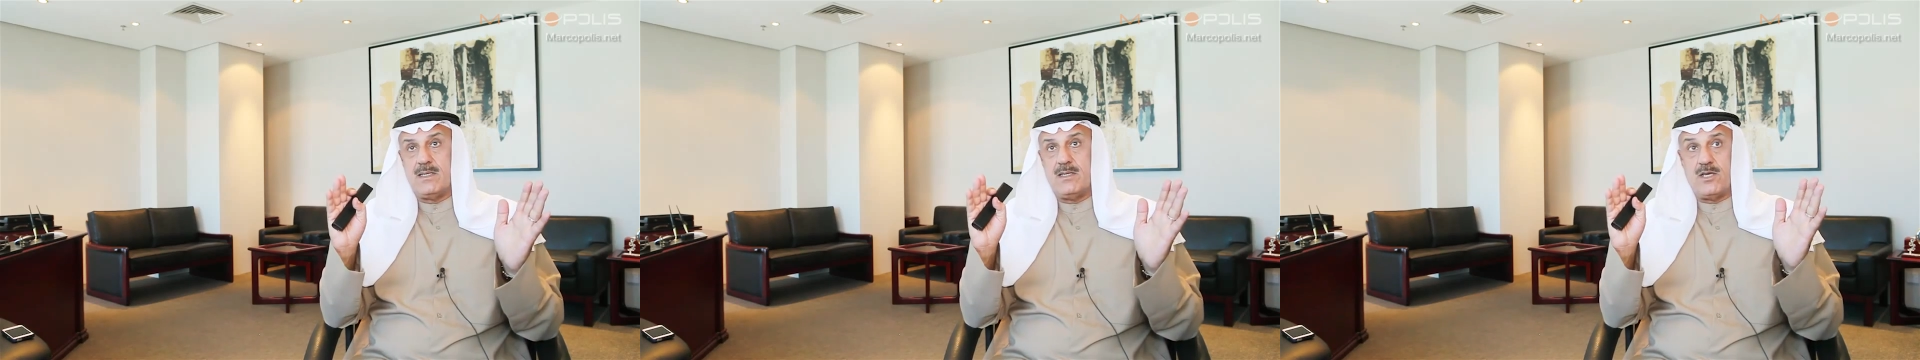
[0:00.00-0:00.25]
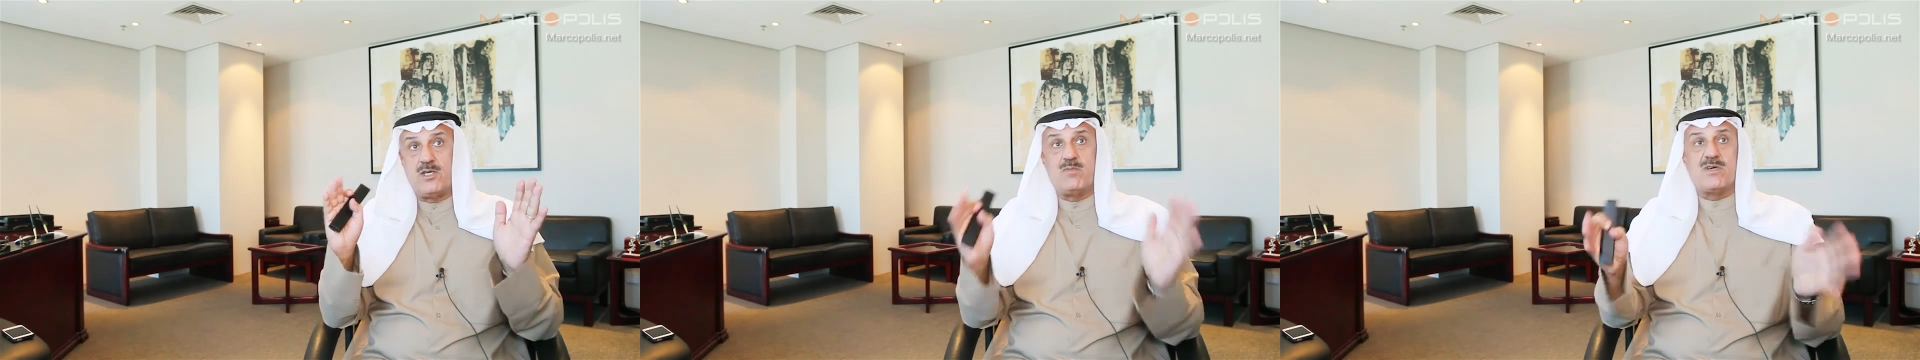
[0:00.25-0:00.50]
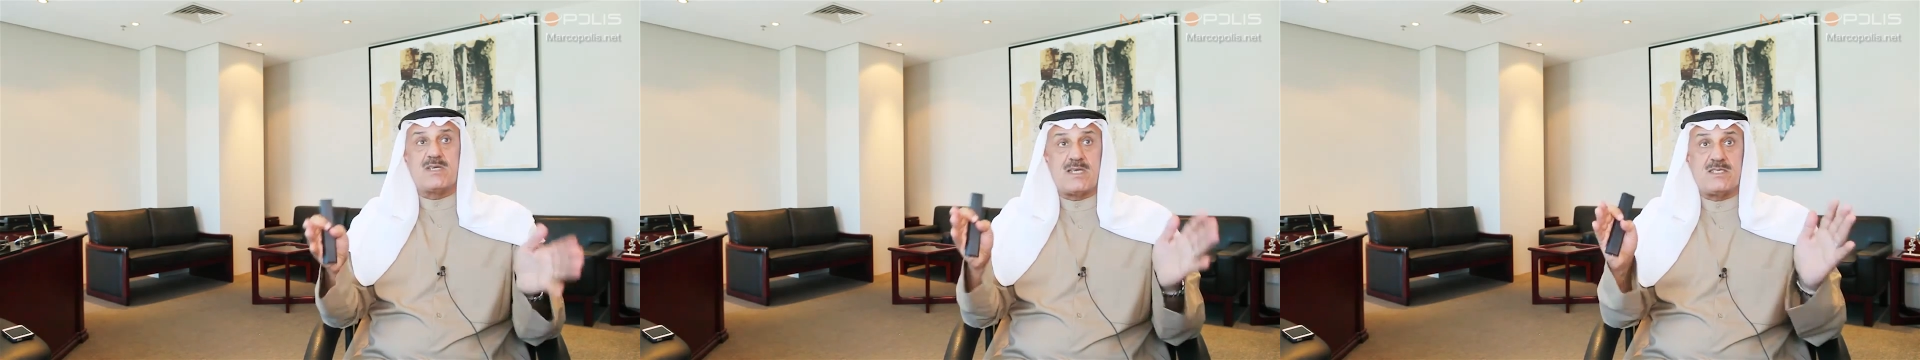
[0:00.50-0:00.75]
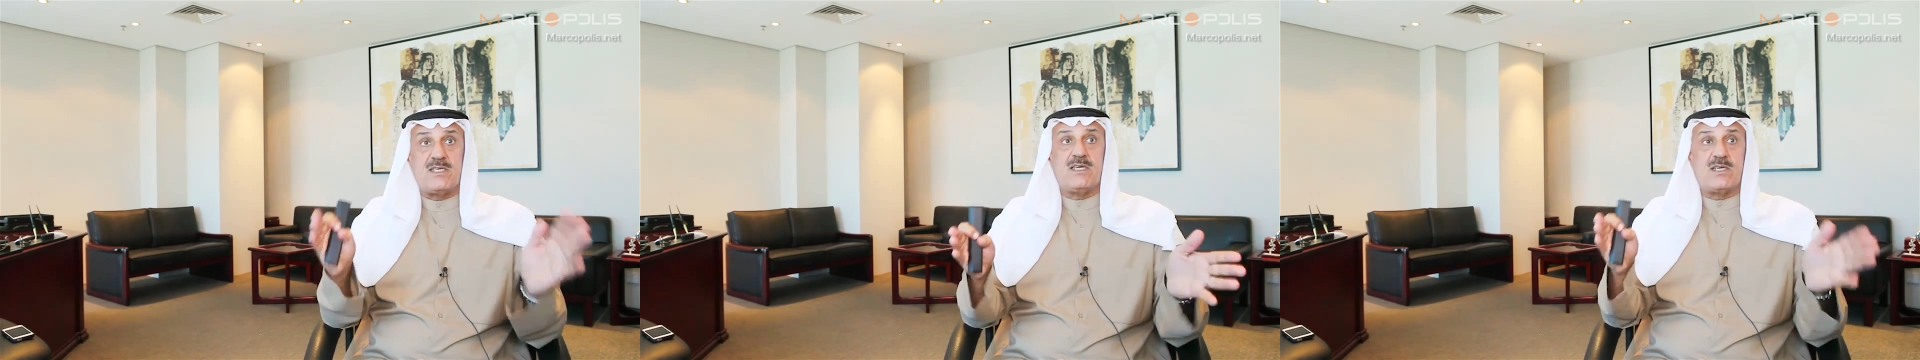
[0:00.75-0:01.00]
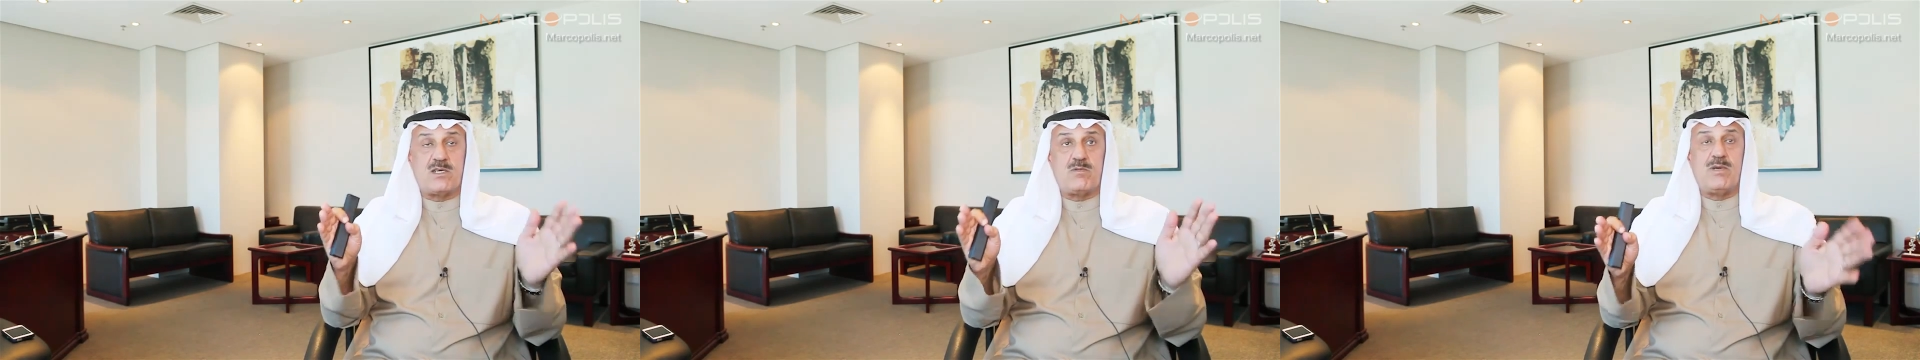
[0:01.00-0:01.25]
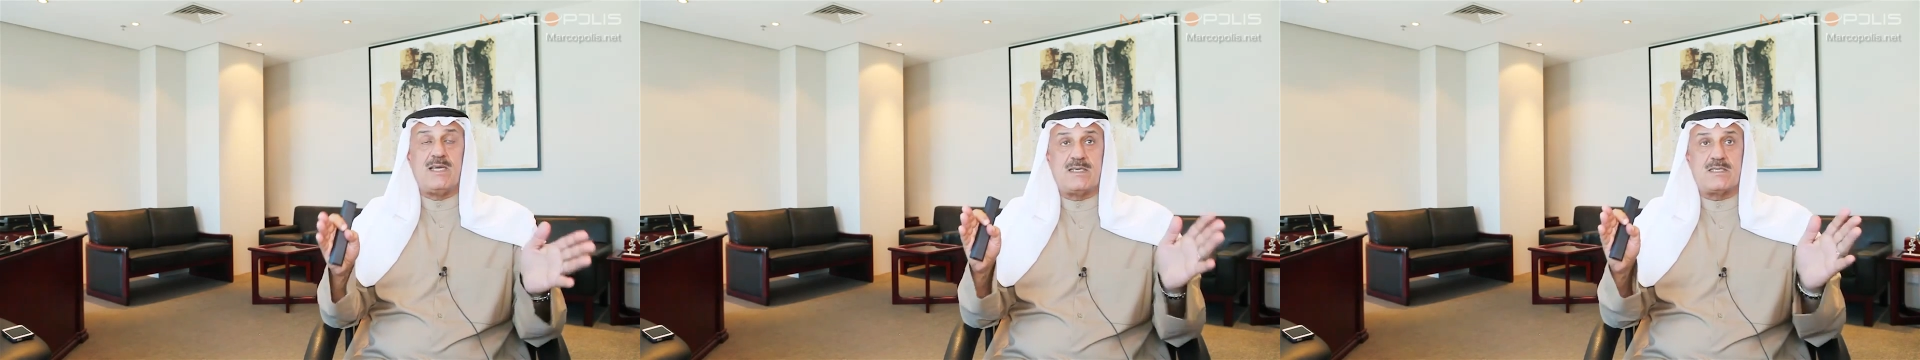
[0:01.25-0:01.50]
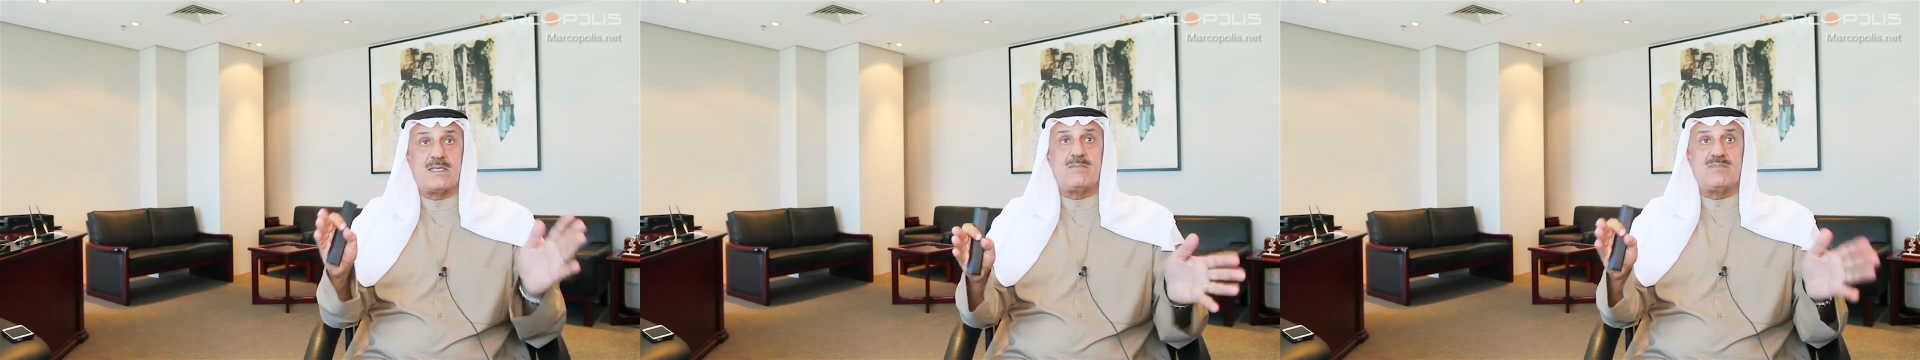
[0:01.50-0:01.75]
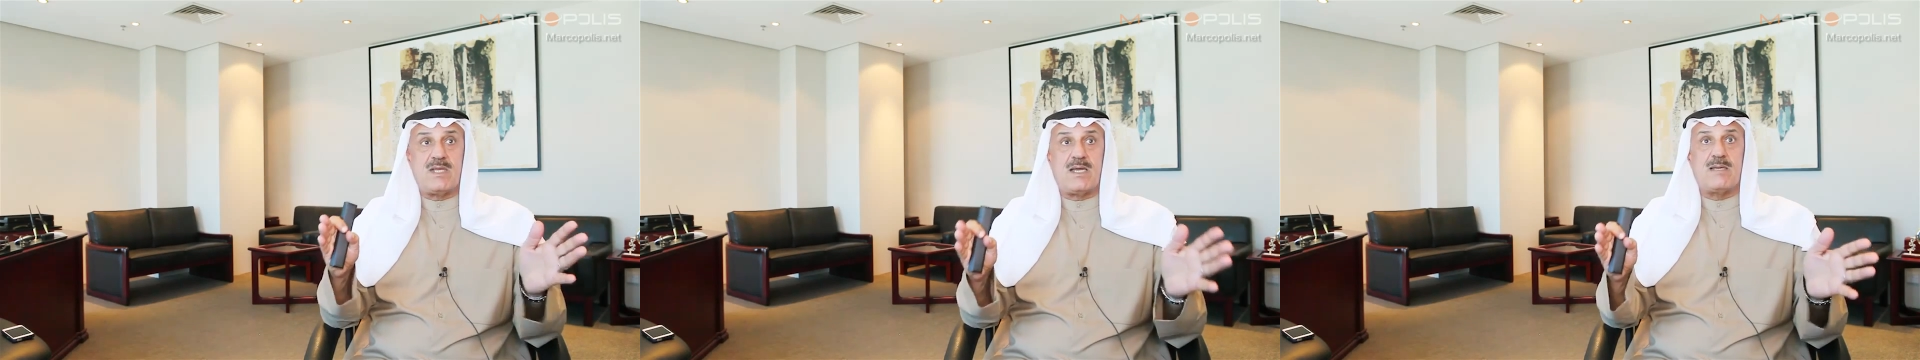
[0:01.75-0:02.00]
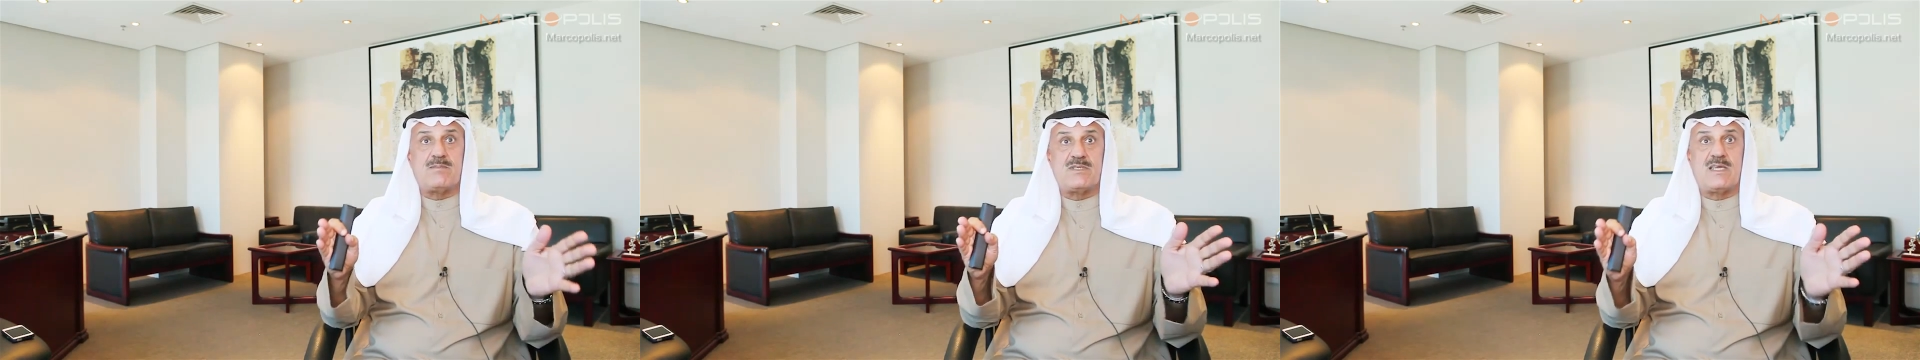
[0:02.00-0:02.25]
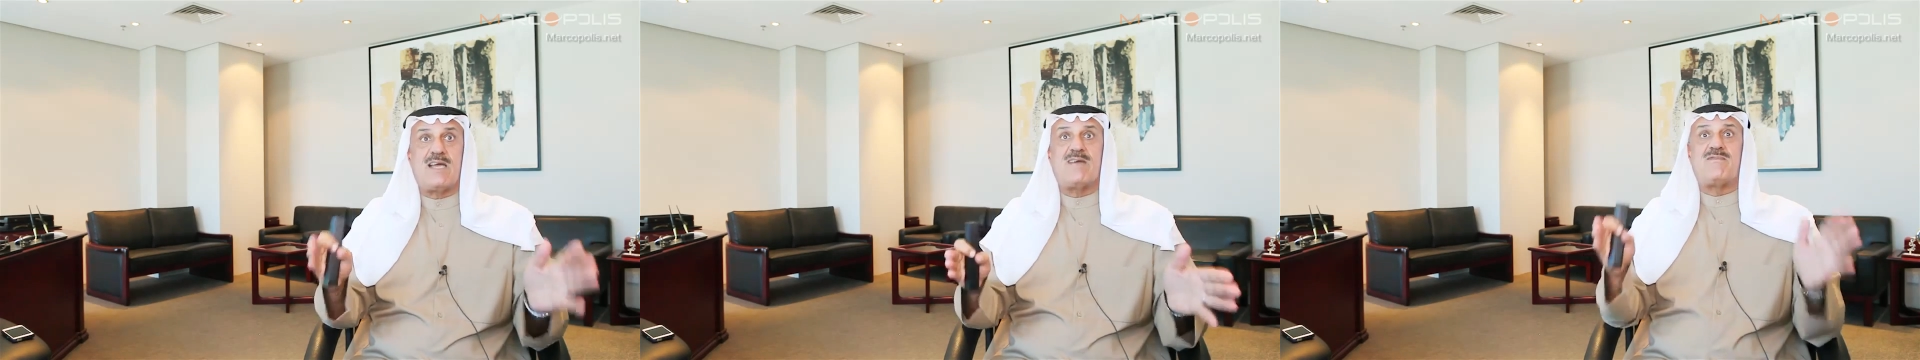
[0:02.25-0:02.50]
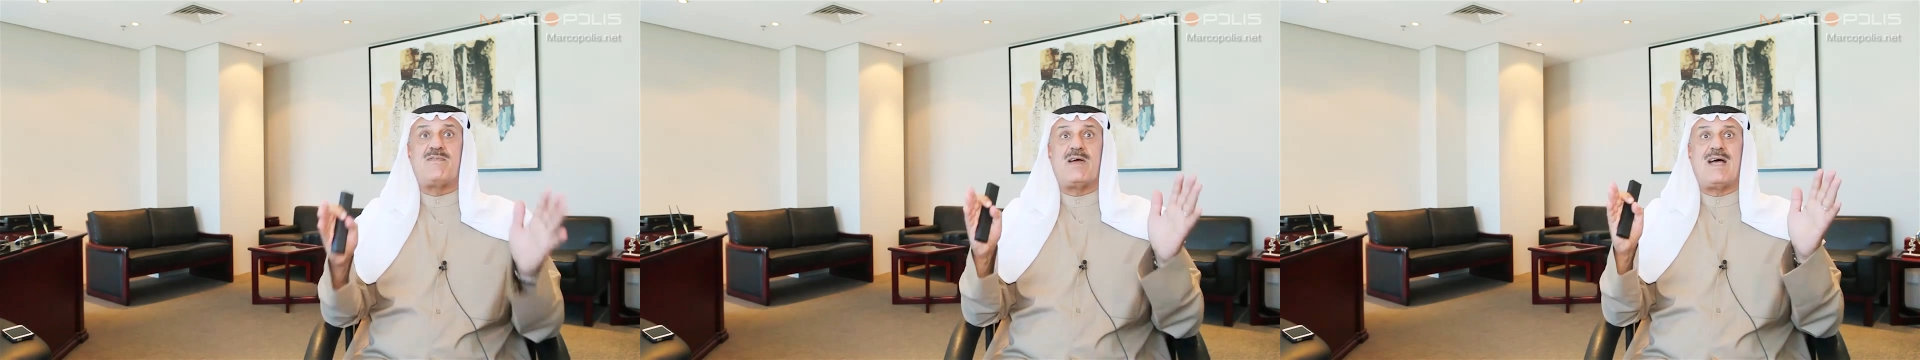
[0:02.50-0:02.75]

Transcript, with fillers: the democracy in Kuwait sometimes have